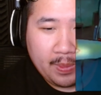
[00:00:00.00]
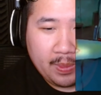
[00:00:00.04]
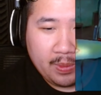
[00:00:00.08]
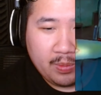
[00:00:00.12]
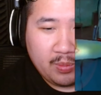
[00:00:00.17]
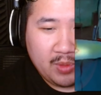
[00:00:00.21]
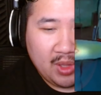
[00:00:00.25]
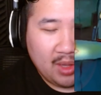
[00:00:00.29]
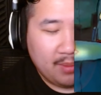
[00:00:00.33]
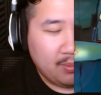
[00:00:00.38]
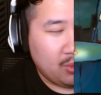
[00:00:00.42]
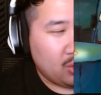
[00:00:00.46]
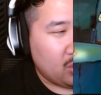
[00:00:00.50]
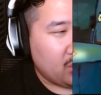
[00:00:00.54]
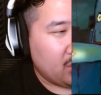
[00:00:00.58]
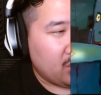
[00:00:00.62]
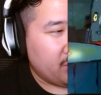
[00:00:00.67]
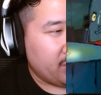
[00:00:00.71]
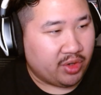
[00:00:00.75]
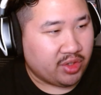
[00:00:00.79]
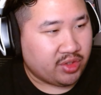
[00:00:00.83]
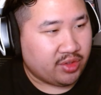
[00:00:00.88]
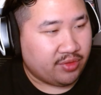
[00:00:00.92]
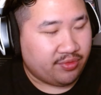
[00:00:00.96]
get more
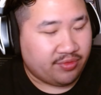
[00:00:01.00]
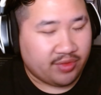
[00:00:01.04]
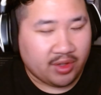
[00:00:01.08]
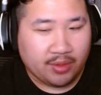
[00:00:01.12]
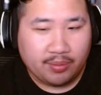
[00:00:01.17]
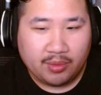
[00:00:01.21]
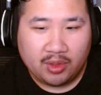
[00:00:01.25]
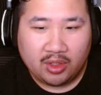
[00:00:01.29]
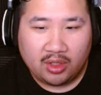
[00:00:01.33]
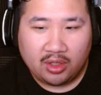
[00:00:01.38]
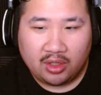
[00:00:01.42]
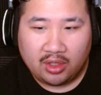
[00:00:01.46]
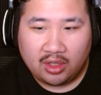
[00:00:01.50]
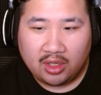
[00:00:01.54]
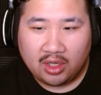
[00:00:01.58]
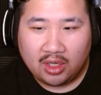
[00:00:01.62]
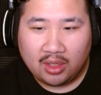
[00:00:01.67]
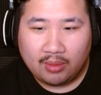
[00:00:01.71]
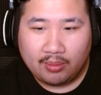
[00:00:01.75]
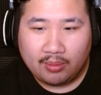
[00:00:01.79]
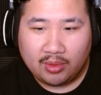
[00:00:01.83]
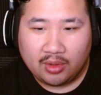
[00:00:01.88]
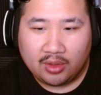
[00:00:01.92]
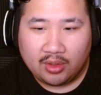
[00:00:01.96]
aggressive fitment and
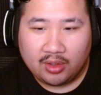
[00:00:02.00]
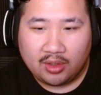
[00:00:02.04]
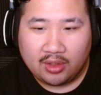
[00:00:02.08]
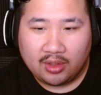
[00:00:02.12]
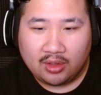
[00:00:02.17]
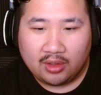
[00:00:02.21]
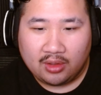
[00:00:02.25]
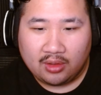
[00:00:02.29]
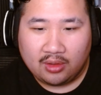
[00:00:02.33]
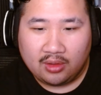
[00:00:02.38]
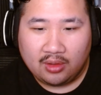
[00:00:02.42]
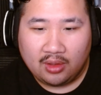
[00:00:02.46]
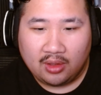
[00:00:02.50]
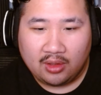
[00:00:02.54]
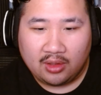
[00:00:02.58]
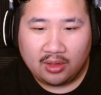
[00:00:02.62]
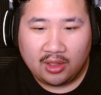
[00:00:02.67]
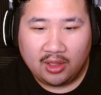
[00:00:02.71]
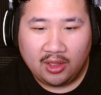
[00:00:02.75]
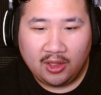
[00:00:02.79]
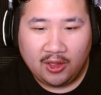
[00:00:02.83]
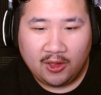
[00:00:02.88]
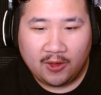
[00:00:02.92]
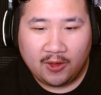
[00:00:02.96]
camber and, and
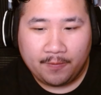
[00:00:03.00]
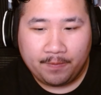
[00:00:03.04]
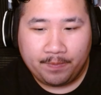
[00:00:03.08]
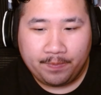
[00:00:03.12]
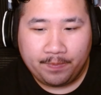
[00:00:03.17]
yeah.